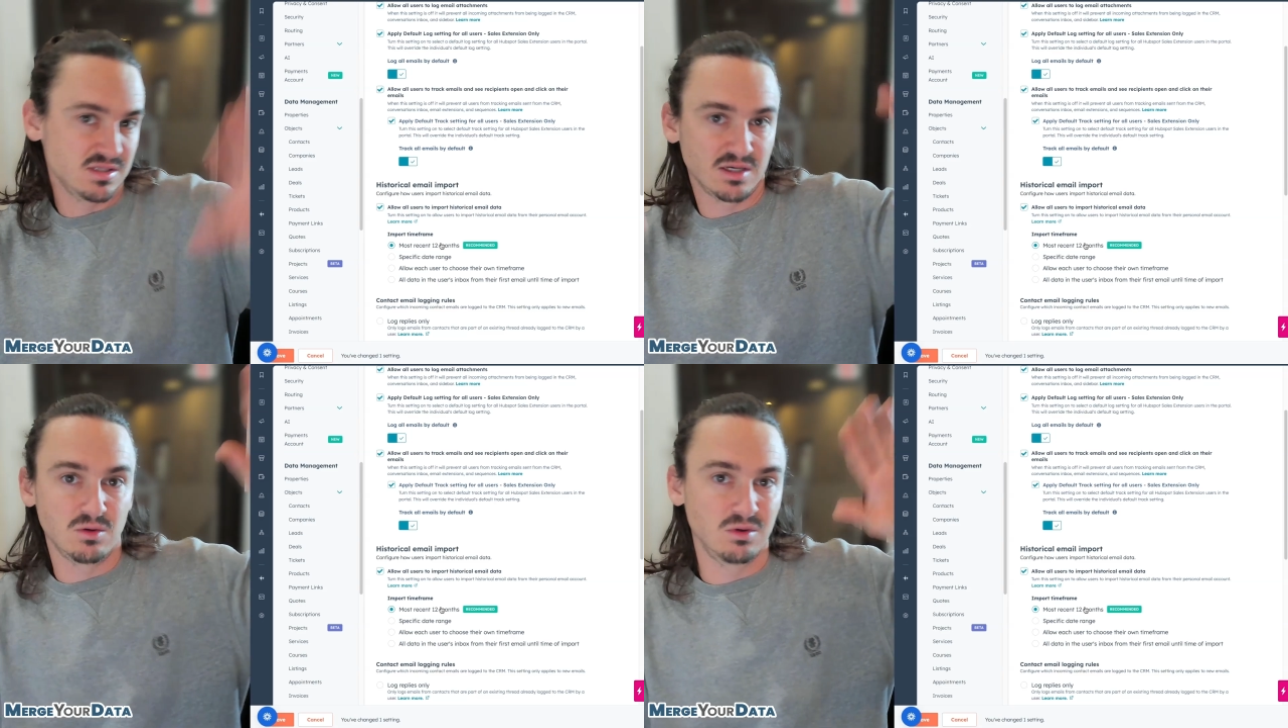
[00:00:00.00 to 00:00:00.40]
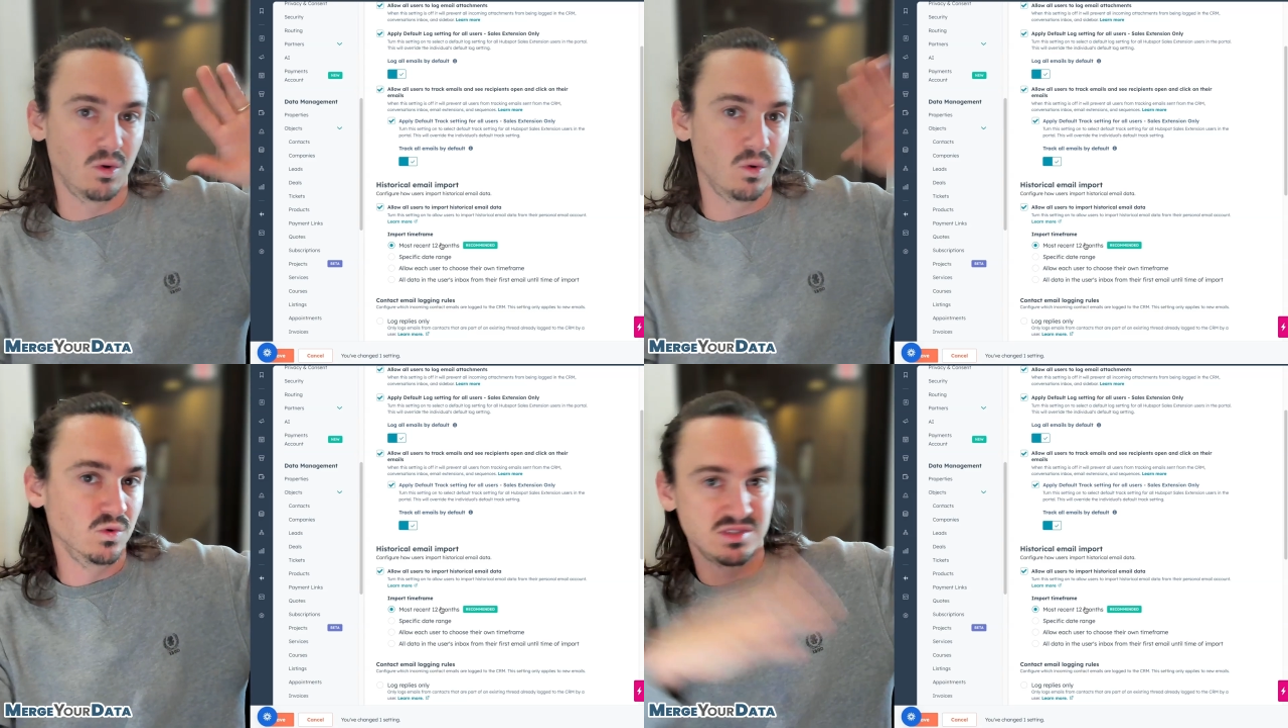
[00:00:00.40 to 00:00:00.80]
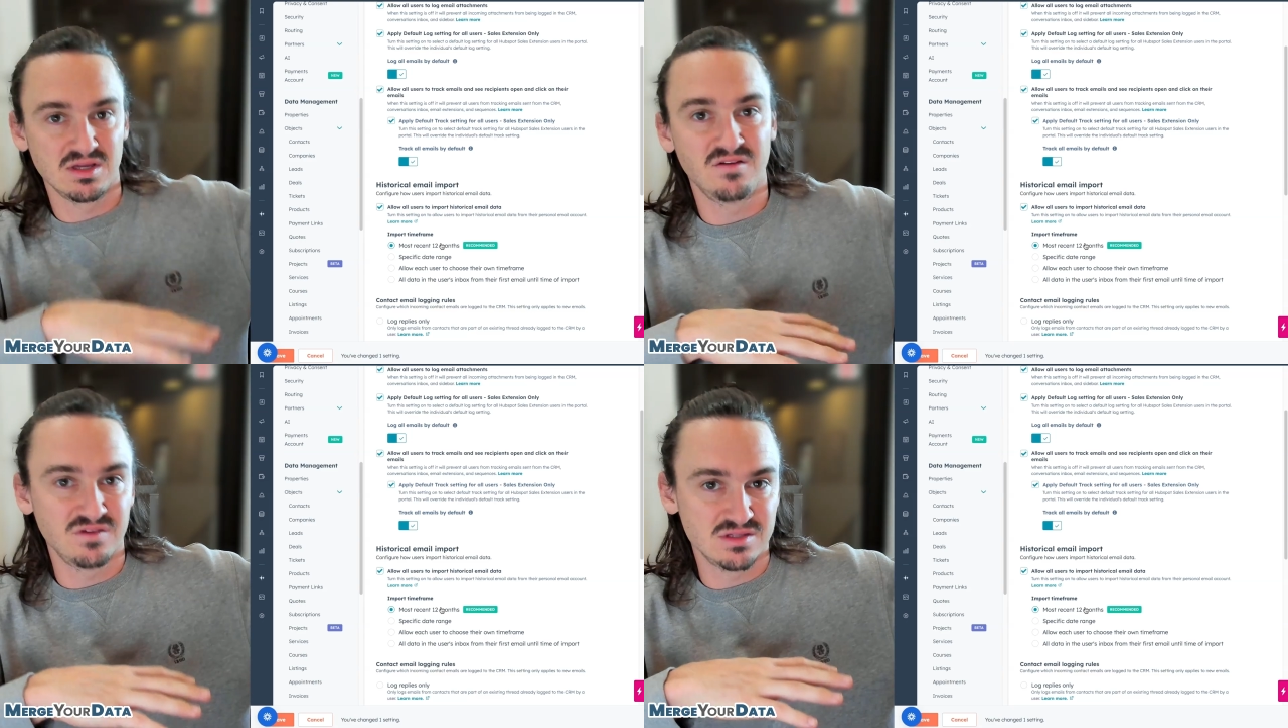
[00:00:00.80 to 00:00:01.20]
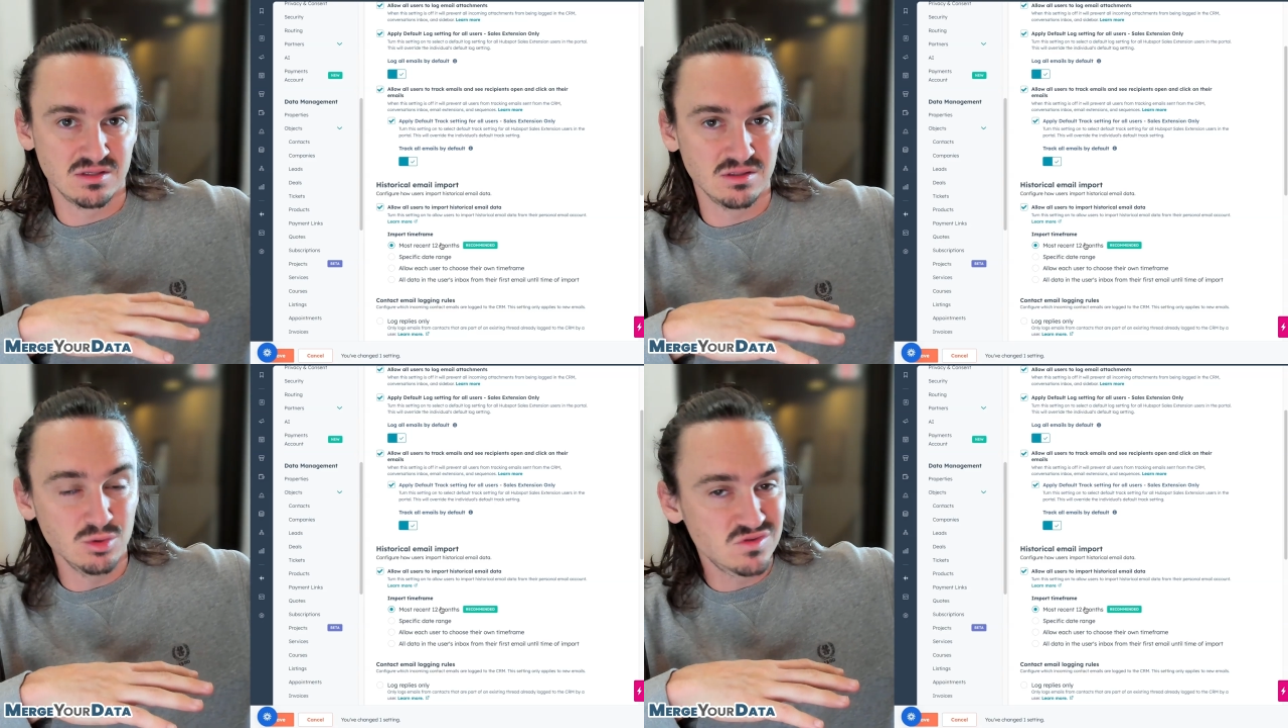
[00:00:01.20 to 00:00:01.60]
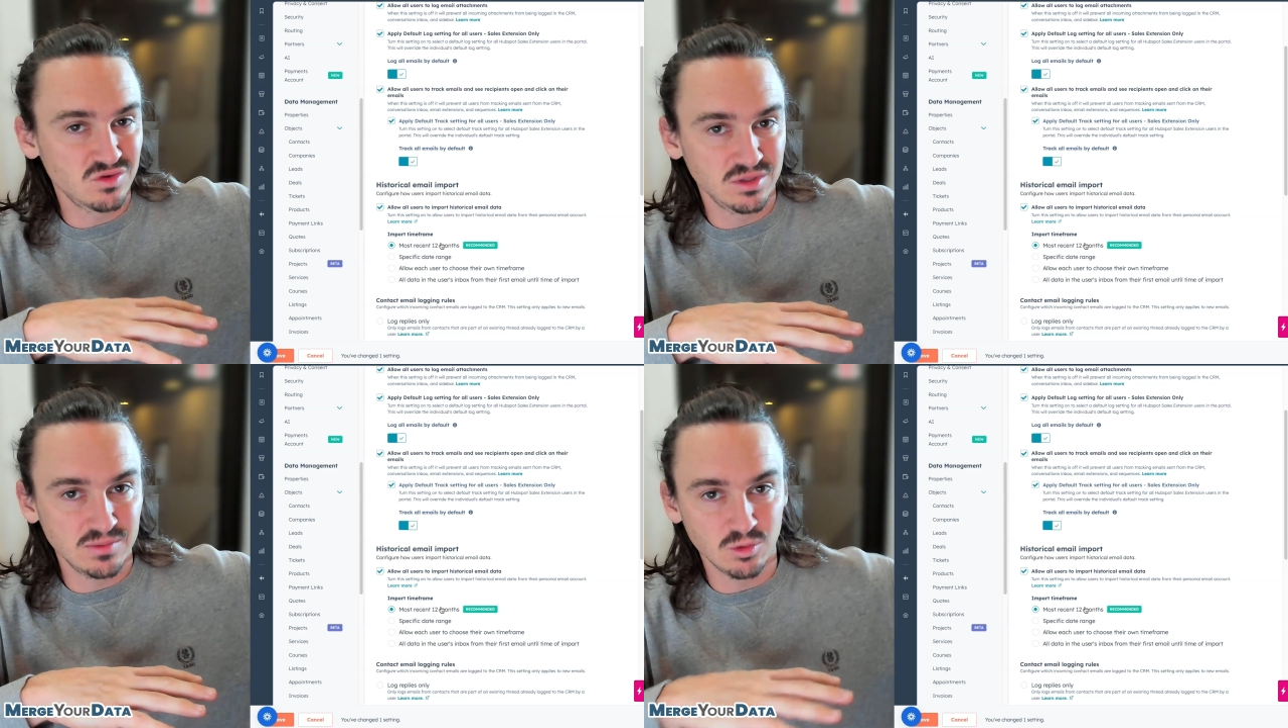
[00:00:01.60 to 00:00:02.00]
like old stuff isn't
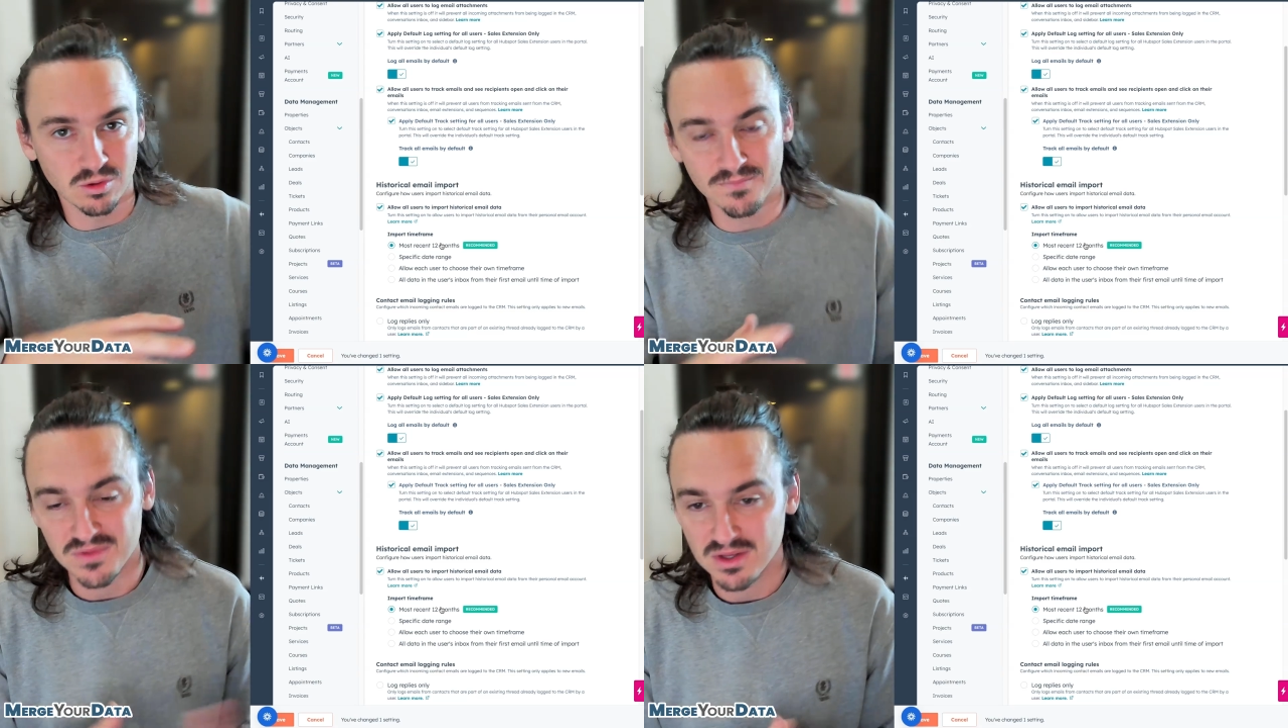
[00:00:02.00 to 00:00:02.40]
useful anymore.